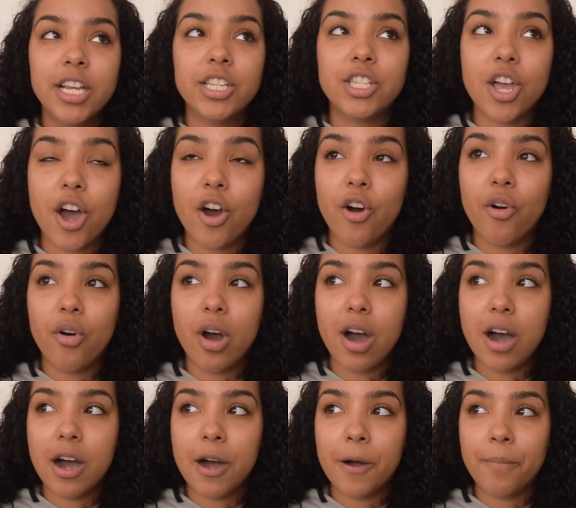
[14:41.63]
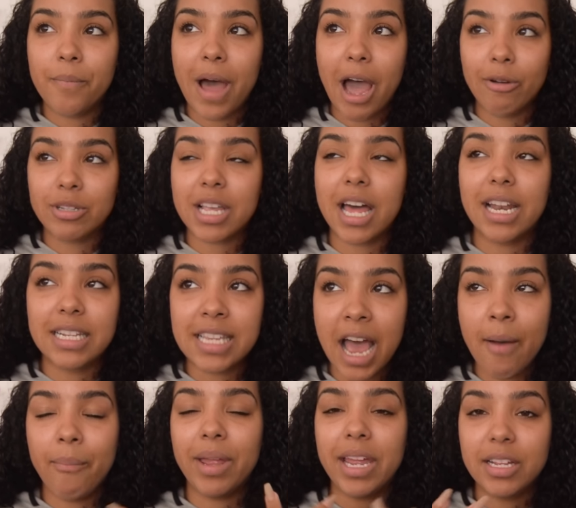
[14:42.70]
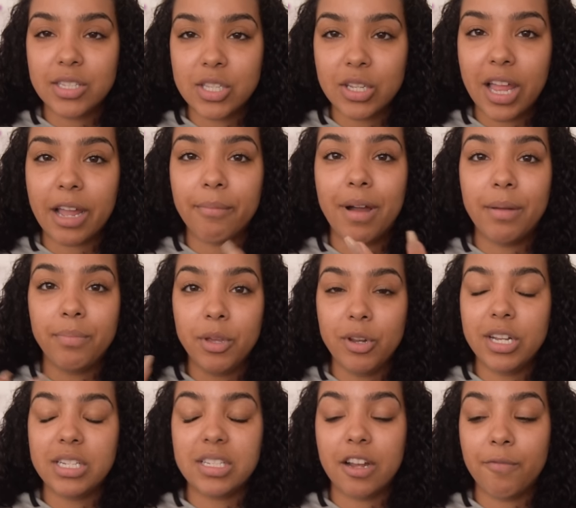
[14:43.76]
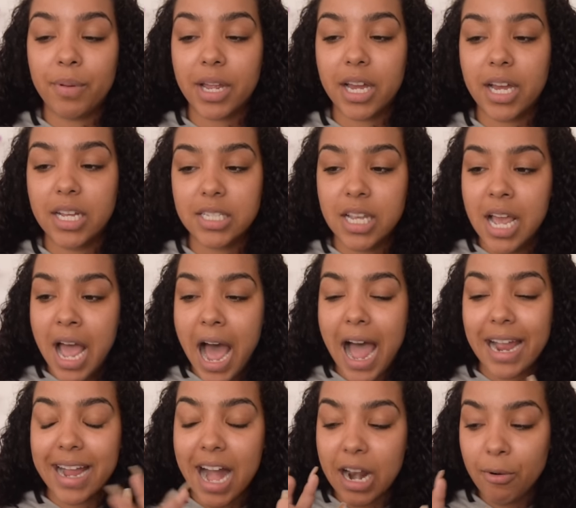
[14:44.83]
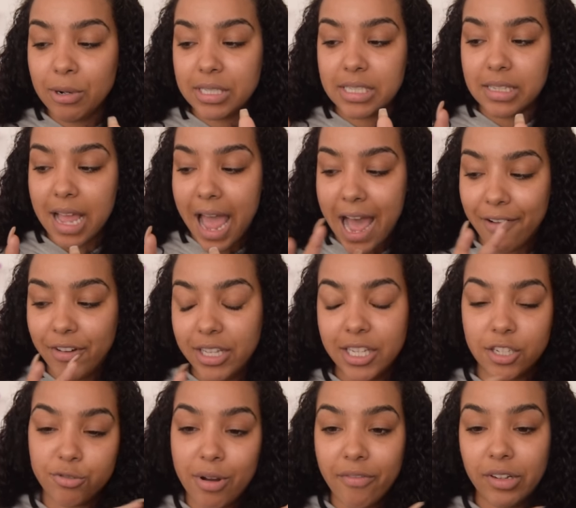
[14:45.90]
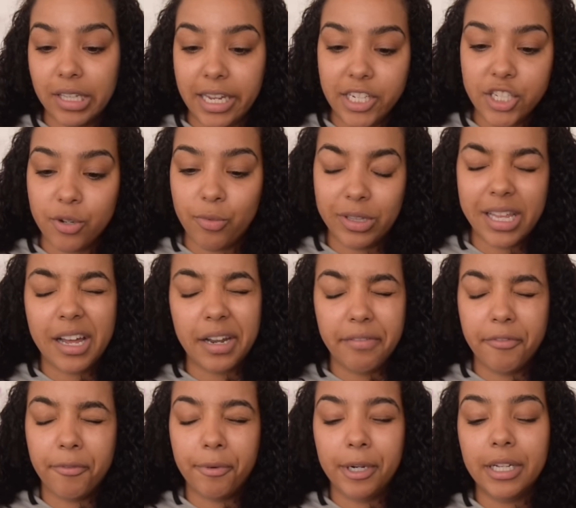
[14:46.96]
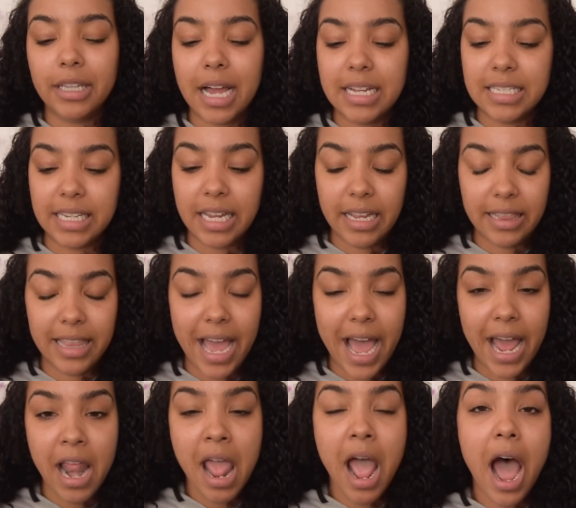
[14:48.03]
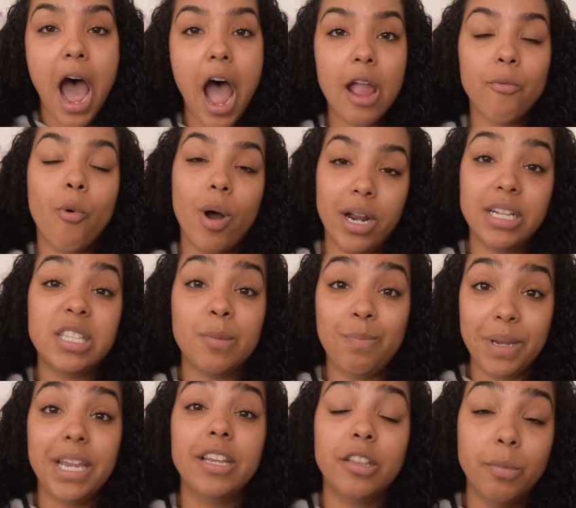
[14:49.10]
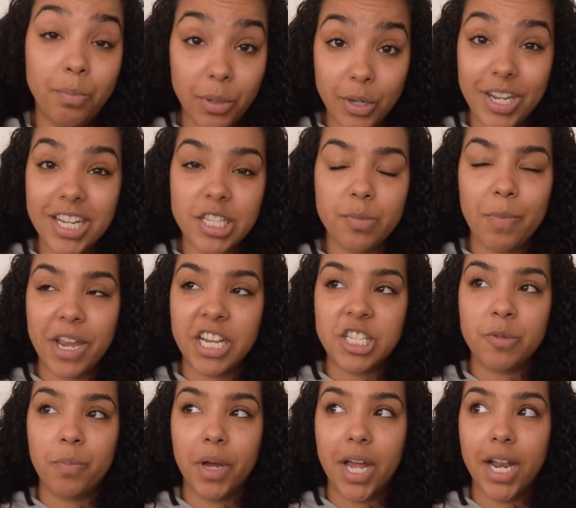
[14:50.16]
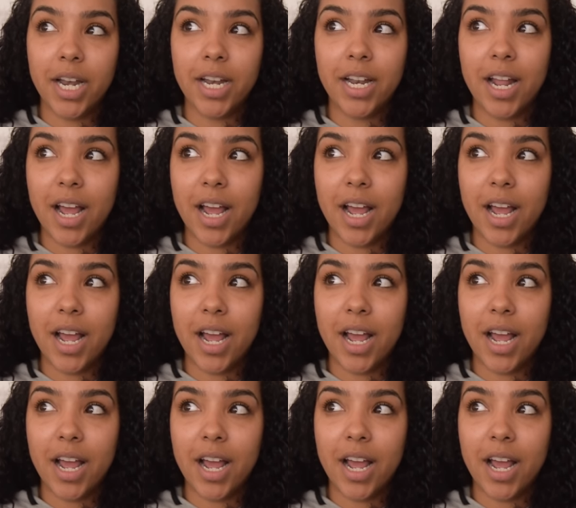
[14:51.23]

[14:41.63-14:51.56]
So um, I was kind of tapping into like my beauty stuff because I kind of was having this revelation without even realizing it that I wanted to be in the beauty space but